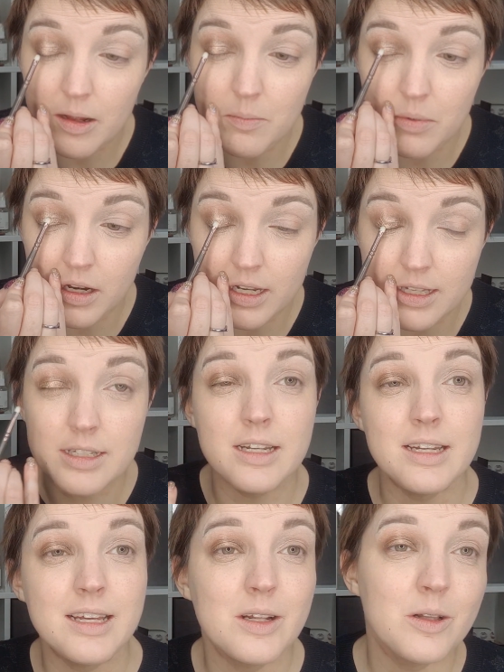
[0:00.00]
But it's a
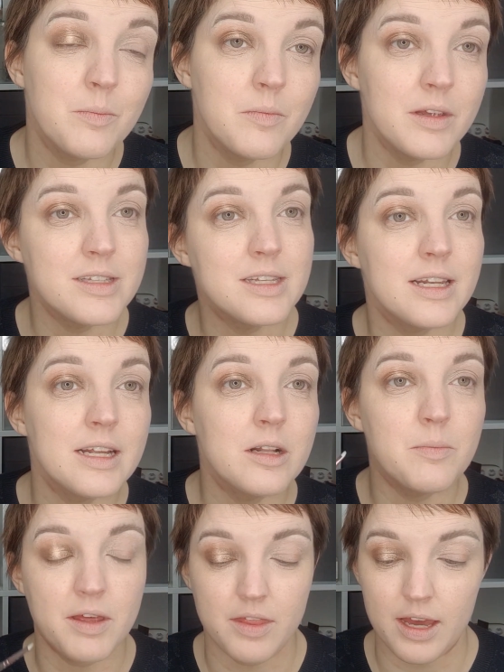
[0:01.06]
little
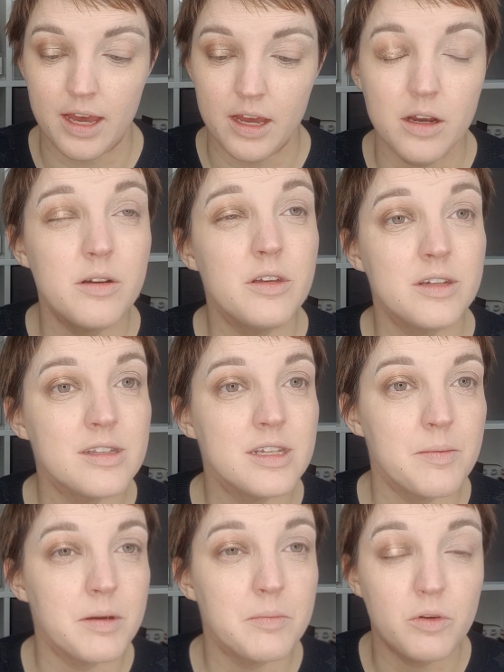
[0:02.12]
bit there. Oh, you can see a
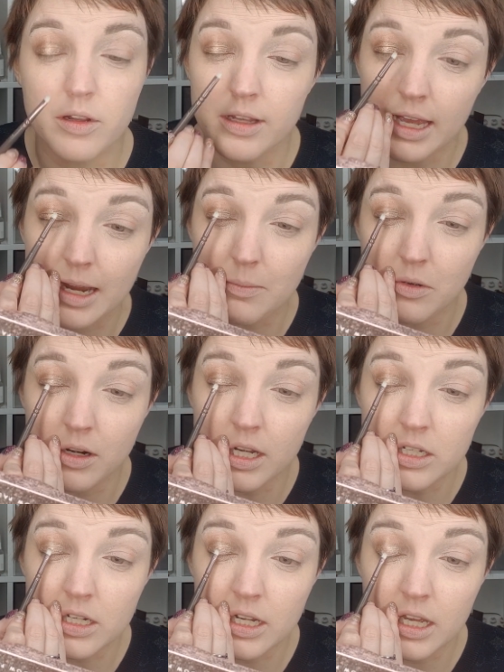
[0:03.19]
bit more on the camera
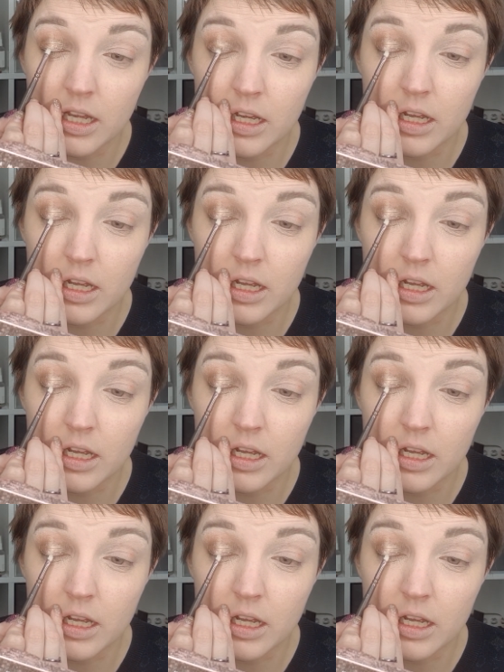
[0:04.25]
actually.